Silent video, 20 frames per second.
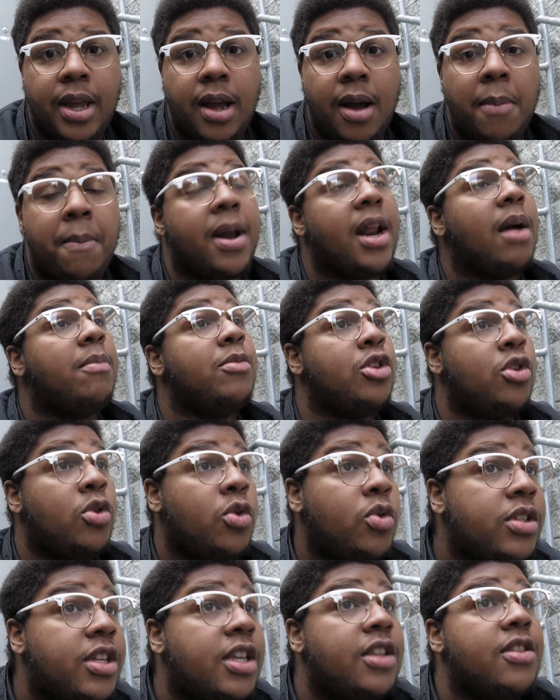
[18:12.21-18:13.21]
But I'm
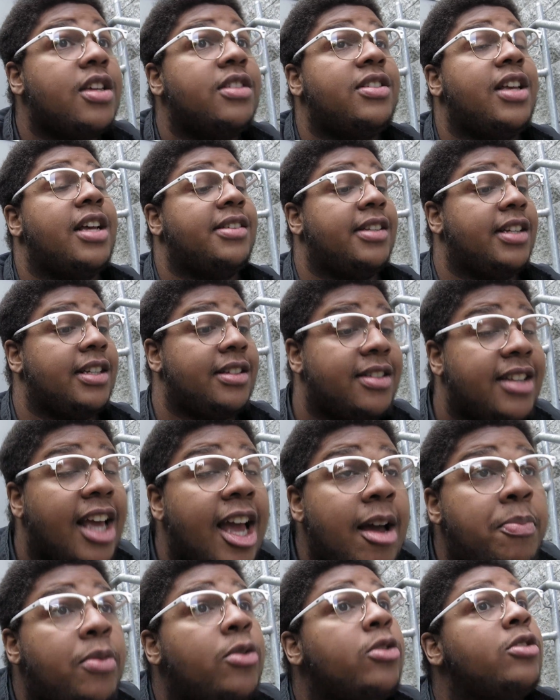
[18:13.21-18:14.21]
using this as an
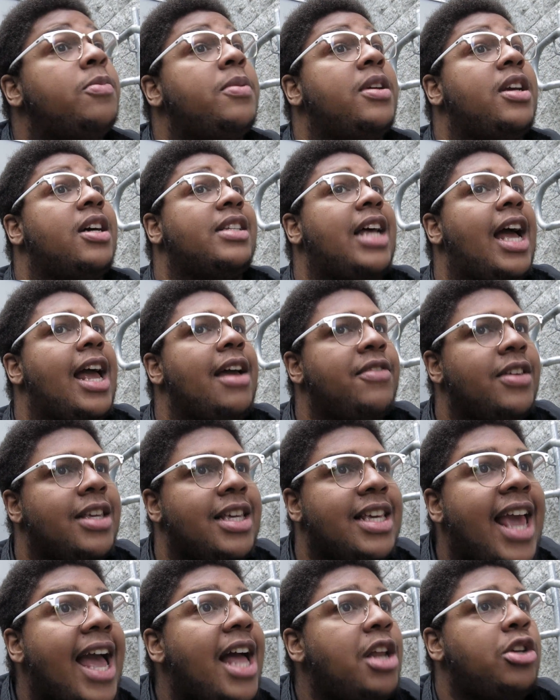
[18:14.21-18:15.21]
example is because I have
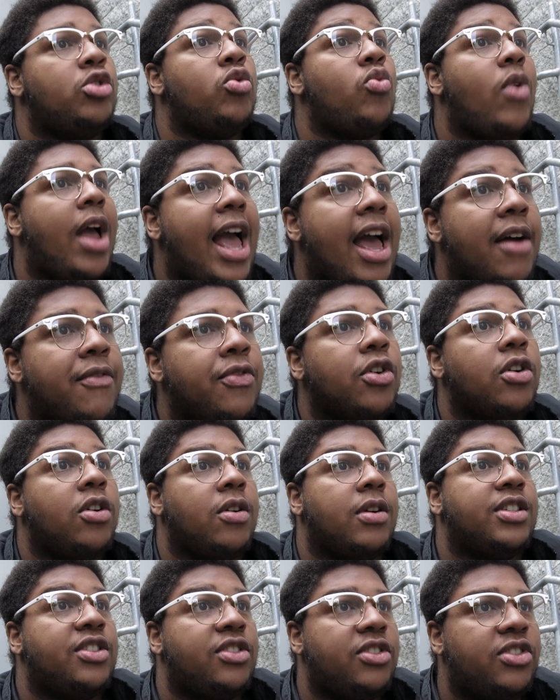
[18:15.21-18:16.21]
yet to ever
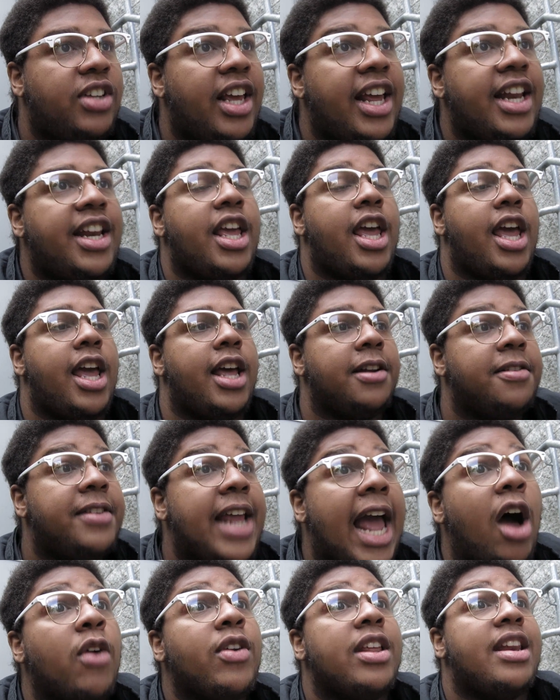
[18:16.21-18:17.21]
sit
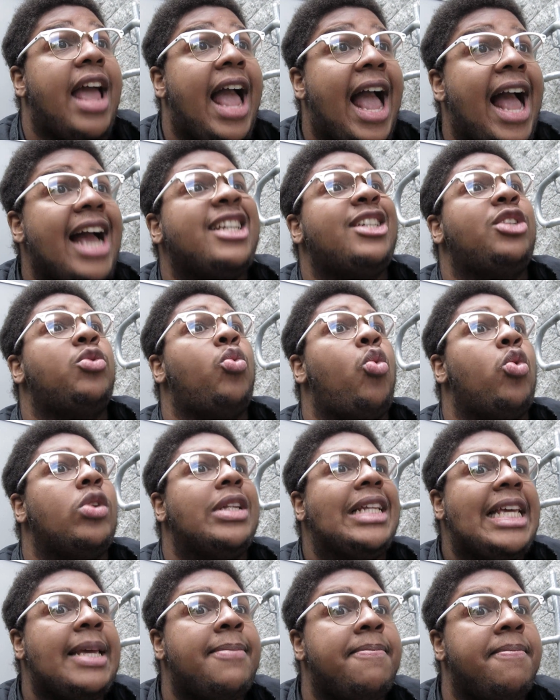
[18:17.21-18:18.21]
down and
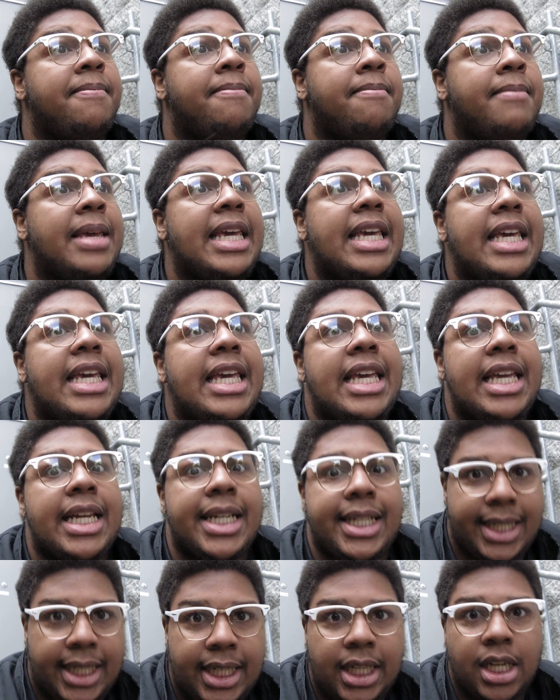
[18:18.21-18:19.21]
actually
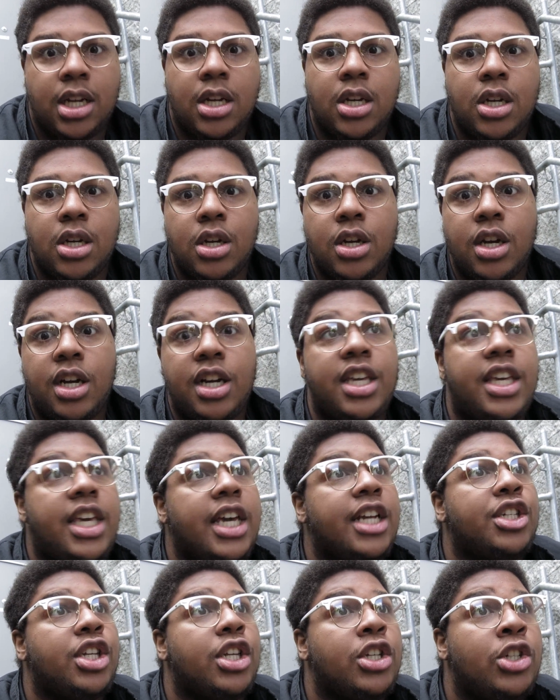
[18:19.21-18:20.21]
meet,
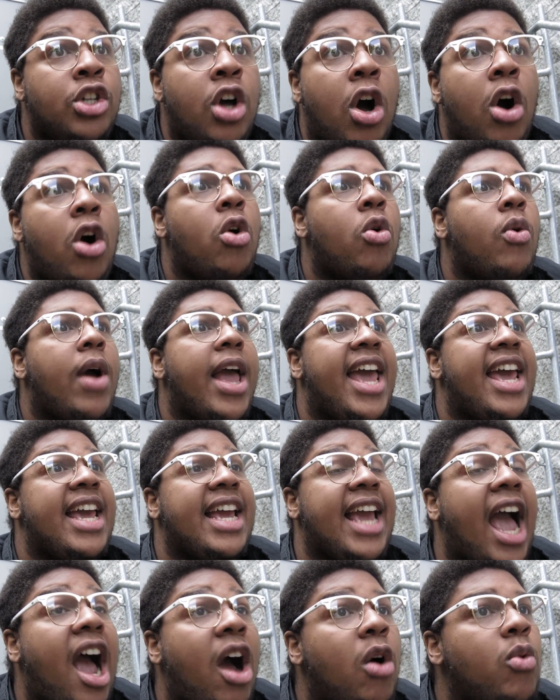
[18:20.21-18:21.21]
get to know,
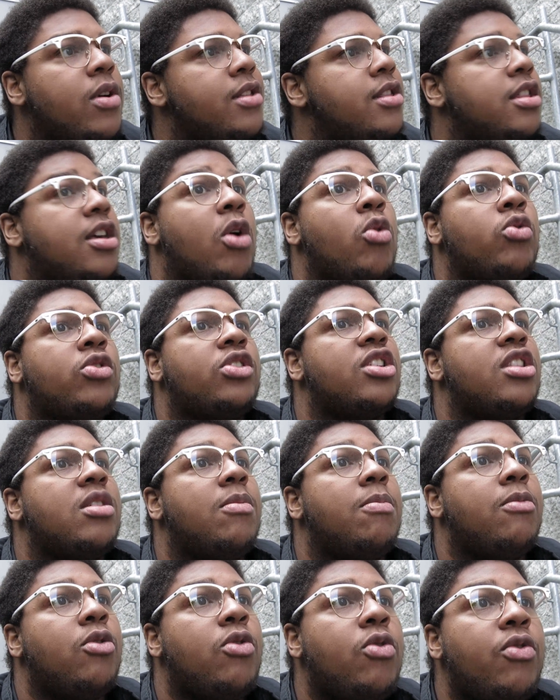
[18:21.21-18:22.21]
hang out with, go to the
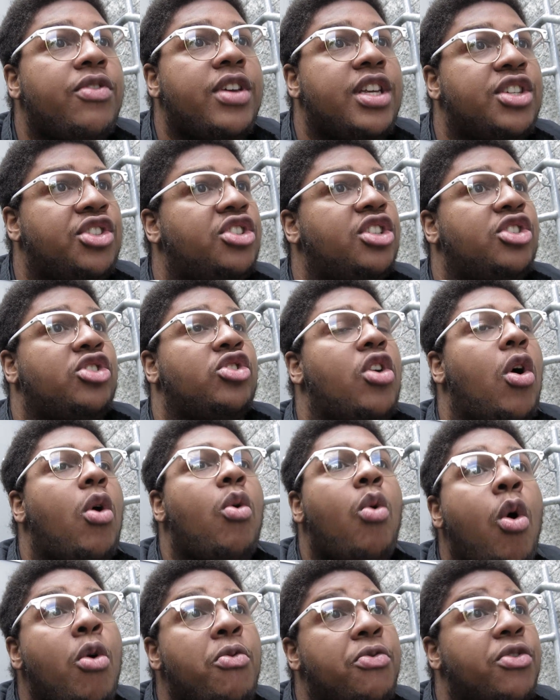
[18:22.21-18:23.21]
movies, just
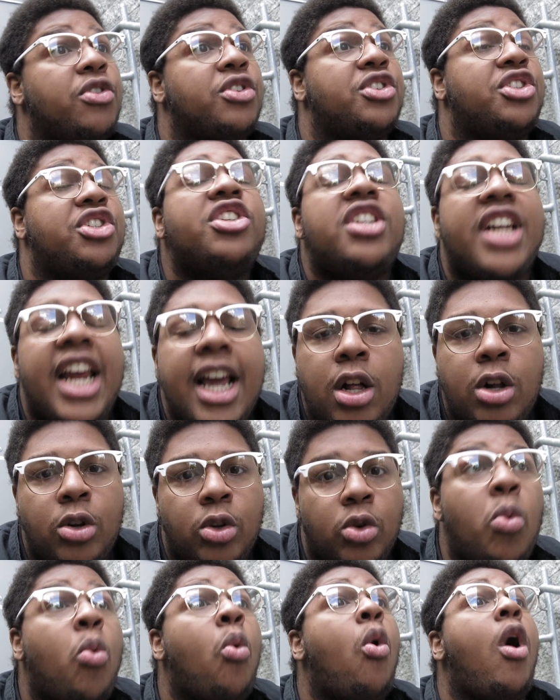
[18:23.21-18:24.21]
go over,
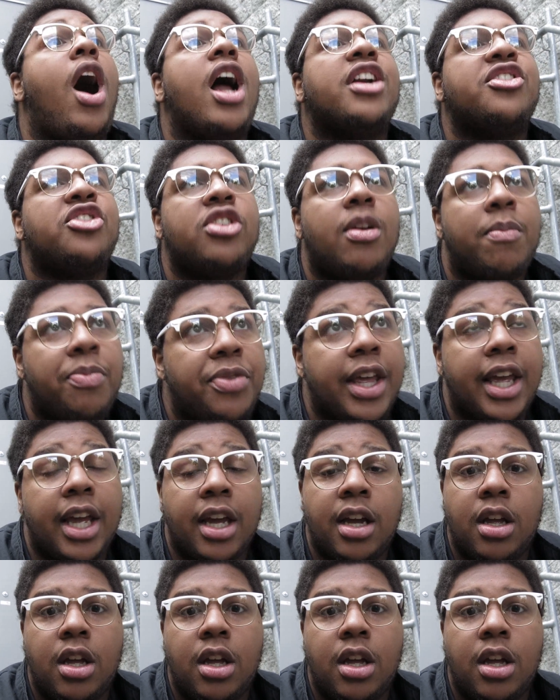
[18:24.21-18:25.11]
chill, watch something.